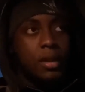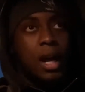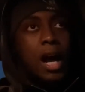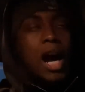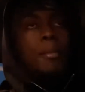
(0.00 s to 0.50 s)

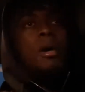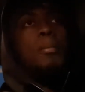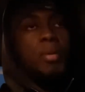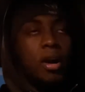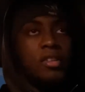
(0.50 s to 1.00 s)
I'm a
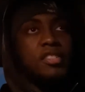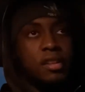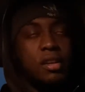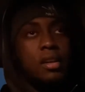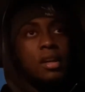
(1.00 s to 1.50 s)

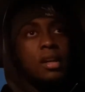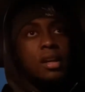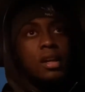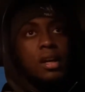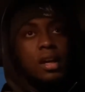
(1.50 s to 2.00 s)
person
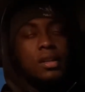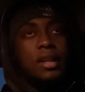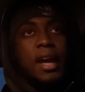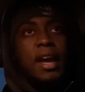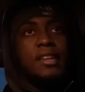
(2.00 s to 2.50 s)

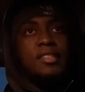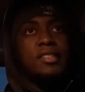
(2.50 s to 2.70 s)
that's